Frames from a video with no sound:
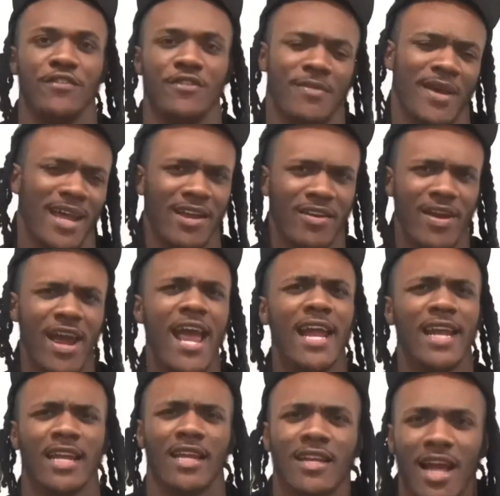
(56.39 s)
Oh my
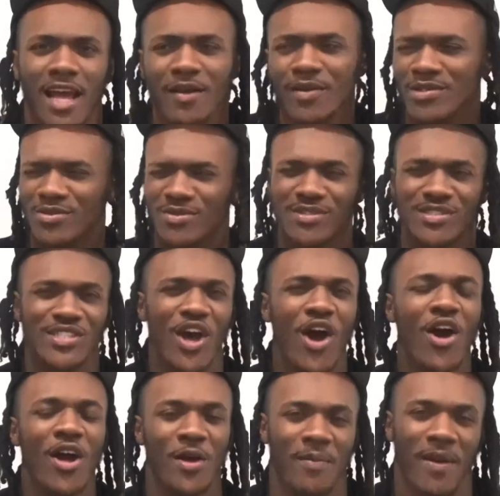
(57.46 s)
granny. Like, what you
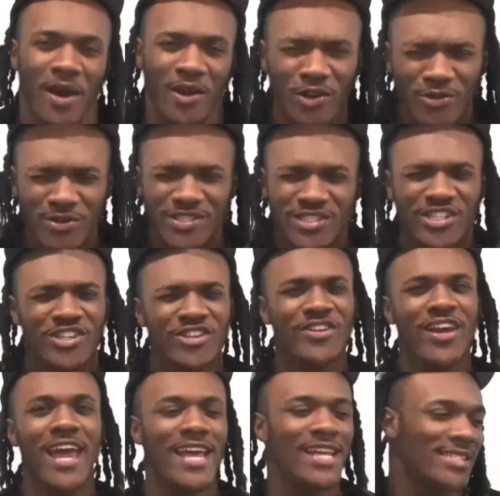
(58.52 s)
talking about? You was
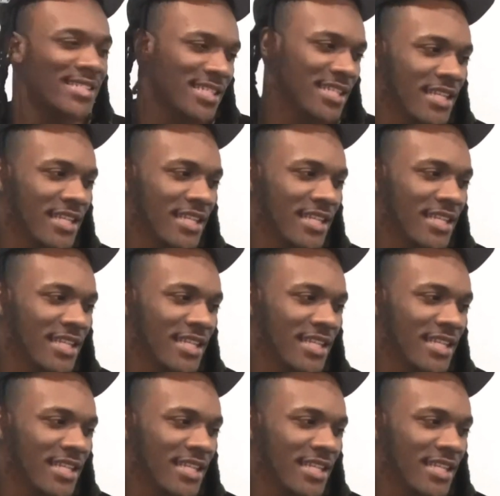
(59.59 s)
crazy.